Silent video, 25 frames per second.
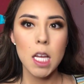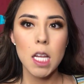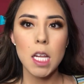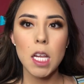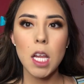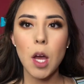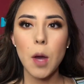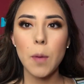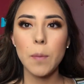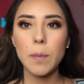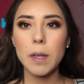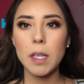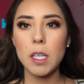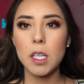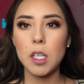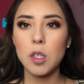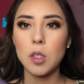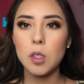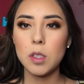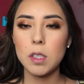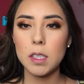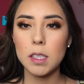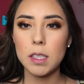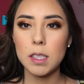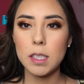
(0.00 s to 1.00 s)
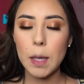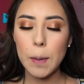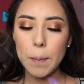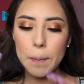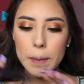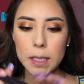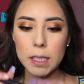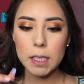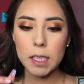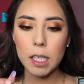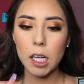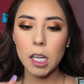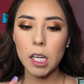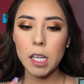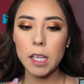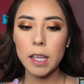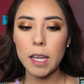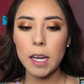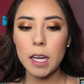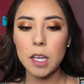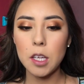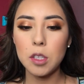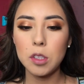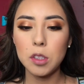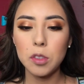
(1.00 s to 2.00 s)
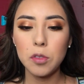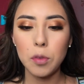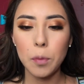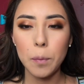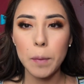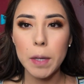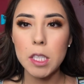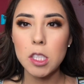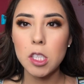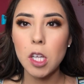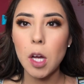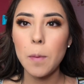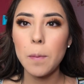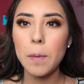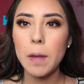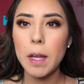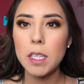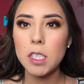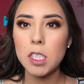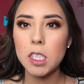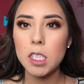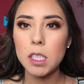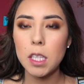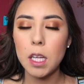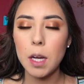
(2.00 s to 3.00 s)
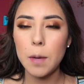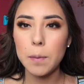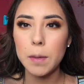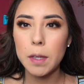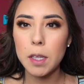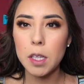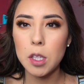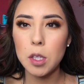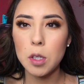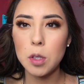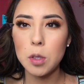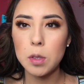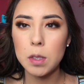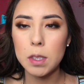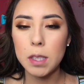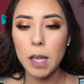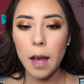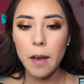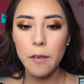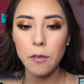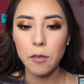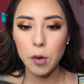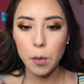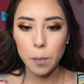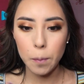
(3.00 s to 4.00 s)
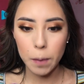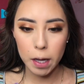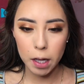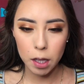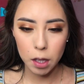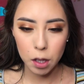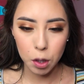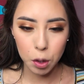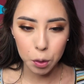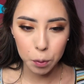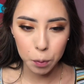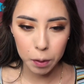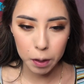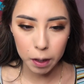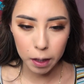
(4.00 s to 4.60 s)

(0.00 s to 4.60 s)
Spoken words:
Now I'm gonna use the same mascara that I used for my top lashes, and I'm gonna use that for my lower